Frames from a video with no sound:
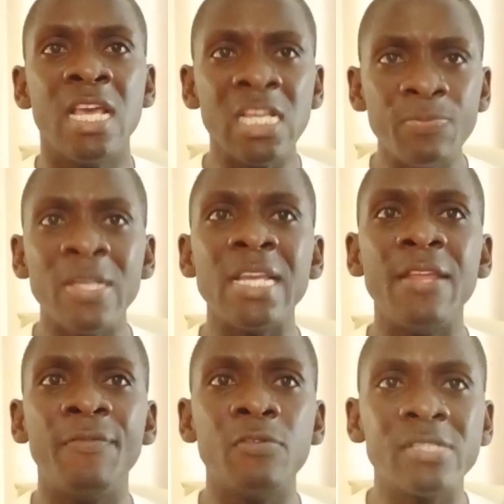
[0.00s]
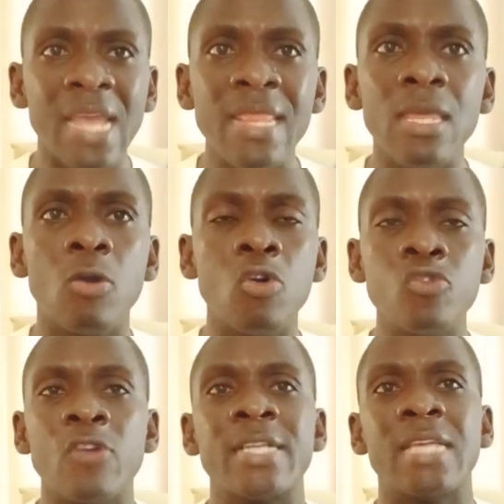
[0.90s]
especially if you sign the
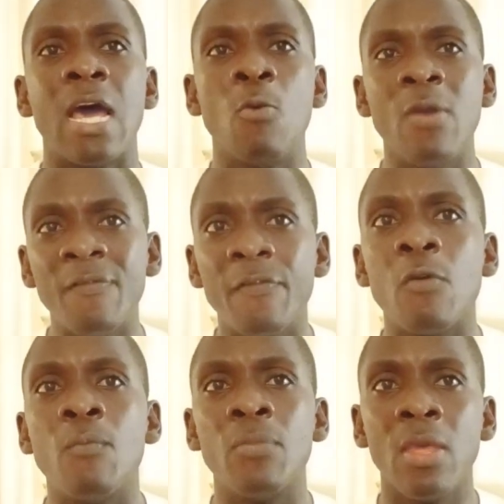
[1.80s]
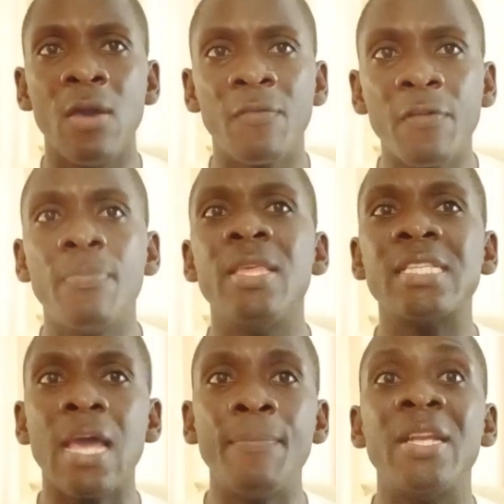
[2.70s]
contracts away from from
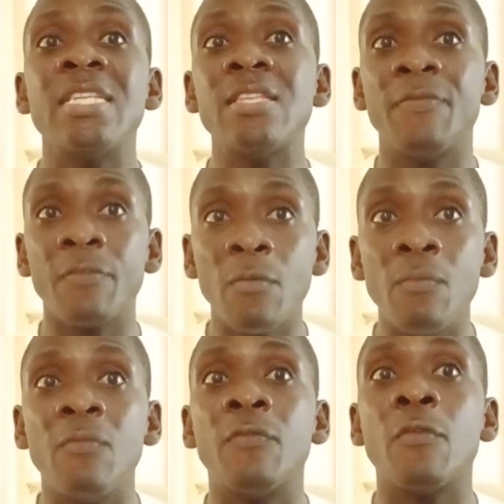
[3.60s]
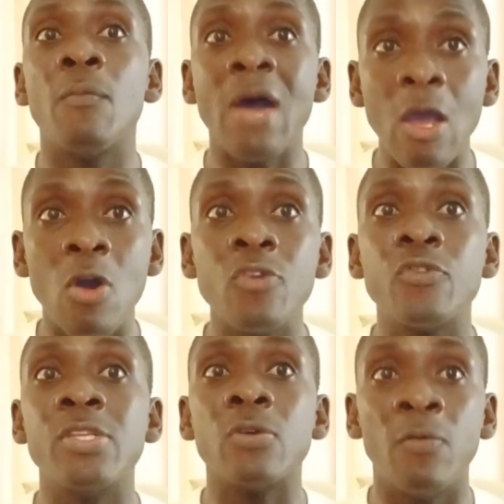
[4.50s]
this company, let's say from, from our
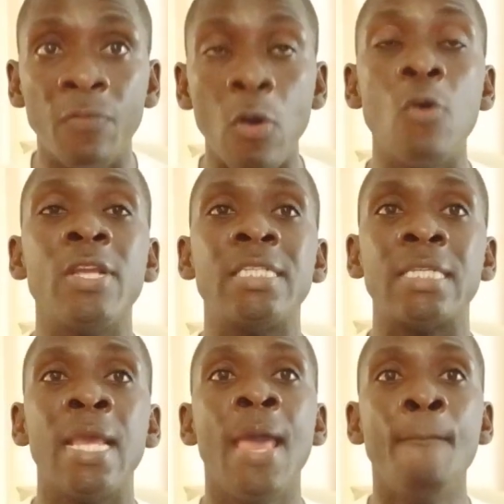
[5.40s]
countries of origin.